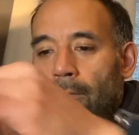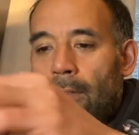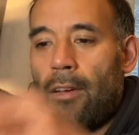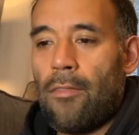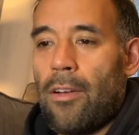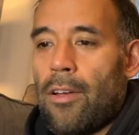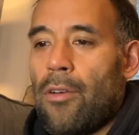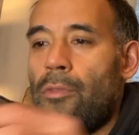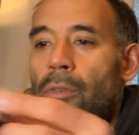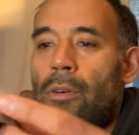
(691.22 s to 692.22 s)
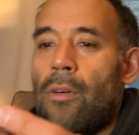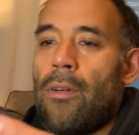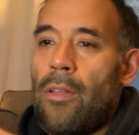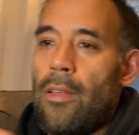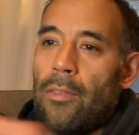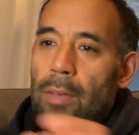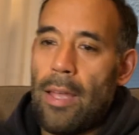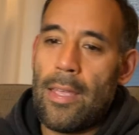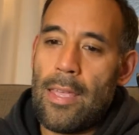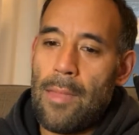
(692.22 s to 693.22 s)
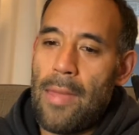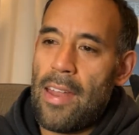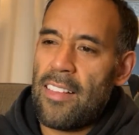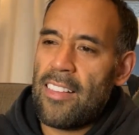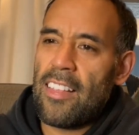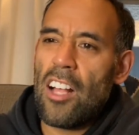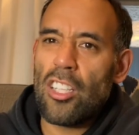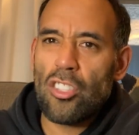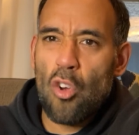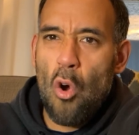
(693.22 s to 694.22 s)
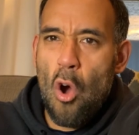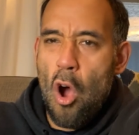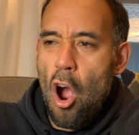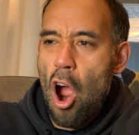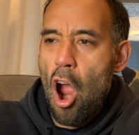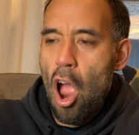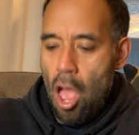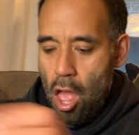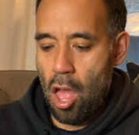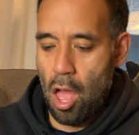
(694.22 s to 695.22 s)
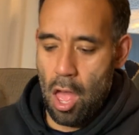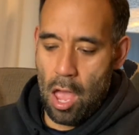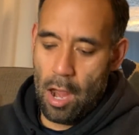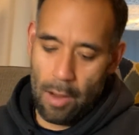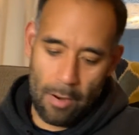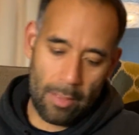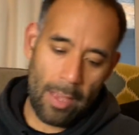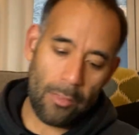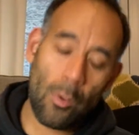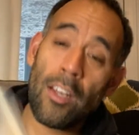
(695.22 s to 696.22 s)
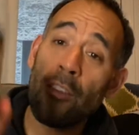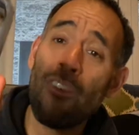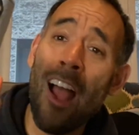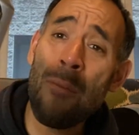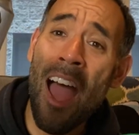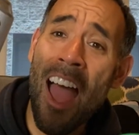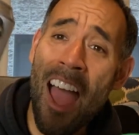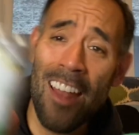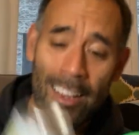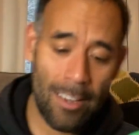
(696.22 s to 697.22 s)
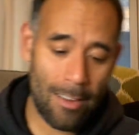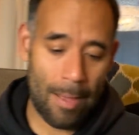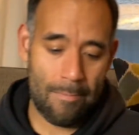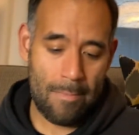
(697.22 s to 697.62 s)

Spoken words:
Very, very cool. So we got He-Man and Skeletor. And our very last one is Robin! Okay.